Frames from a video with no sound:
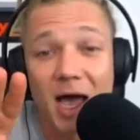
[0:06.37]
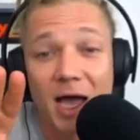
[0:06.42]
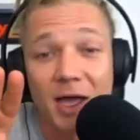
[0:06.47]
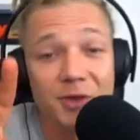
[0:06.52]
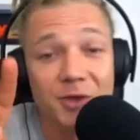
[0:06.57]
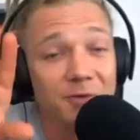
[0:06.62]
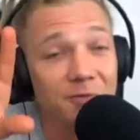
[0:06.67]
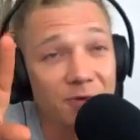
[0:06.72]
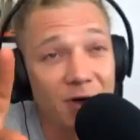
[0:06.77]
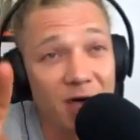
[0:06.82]

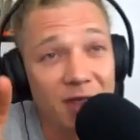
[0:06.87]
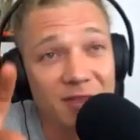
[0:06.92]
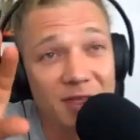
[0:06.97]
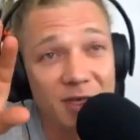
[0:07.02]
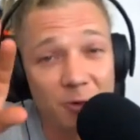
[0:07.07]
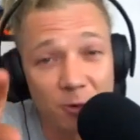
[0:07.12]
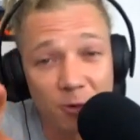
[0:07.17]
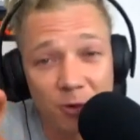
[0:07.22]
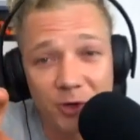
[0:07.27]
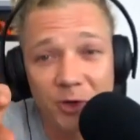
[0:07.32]
You can find the
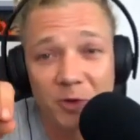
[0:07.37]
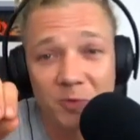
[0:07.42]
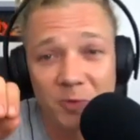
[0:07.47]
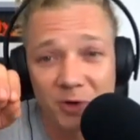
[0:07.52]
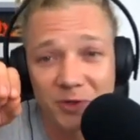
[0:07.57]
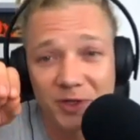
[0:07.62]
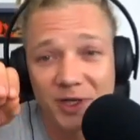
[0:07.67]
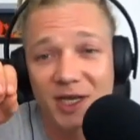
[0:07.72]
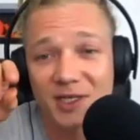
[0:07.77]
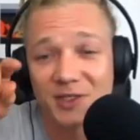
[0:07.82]
audio
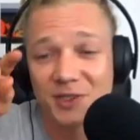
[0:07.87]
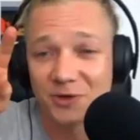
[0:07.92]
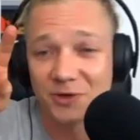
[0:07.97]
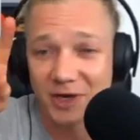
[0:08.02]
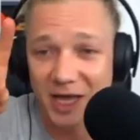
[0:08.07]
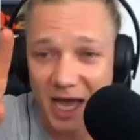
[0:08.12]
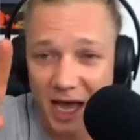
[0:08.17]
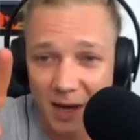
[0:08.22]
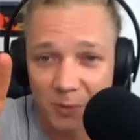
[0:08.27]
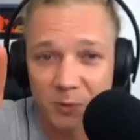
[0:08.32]
podcast on
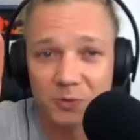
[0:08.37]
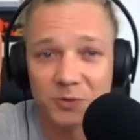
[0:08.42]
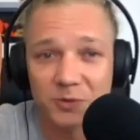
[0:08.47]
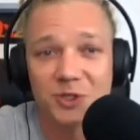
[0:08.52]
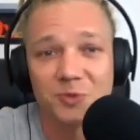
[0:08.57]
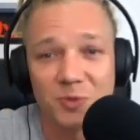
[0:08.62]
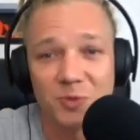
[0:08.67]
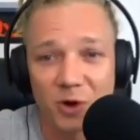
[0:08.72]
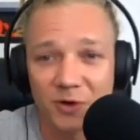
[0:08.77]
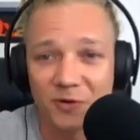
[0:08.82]
Apple,
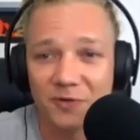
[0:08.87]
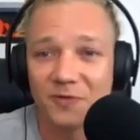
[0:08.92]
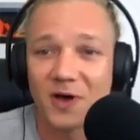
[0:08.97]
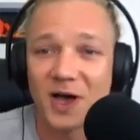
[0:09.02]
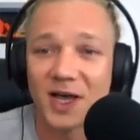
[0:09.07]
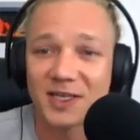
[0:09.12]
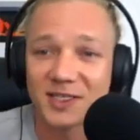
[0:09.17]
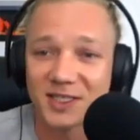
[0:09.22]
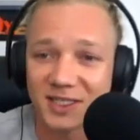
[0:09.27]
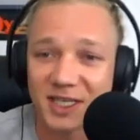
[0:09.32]

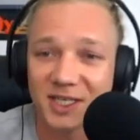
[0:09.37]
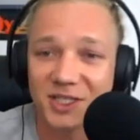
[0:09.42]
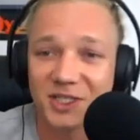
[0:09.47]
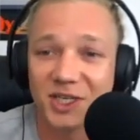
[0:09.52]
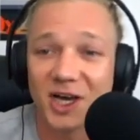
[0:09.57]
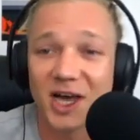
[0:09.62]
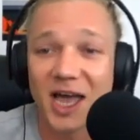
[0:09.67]
Spotify, Stitcher,